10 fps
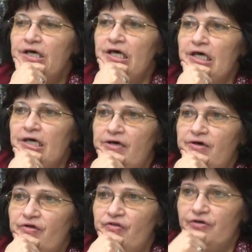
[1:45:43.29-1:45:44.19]

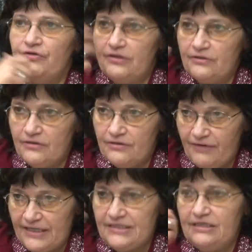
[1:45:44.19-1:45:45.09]
the
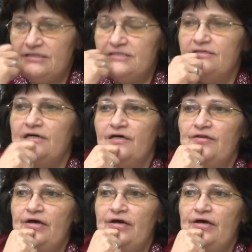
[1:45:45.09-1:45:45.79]
residents there,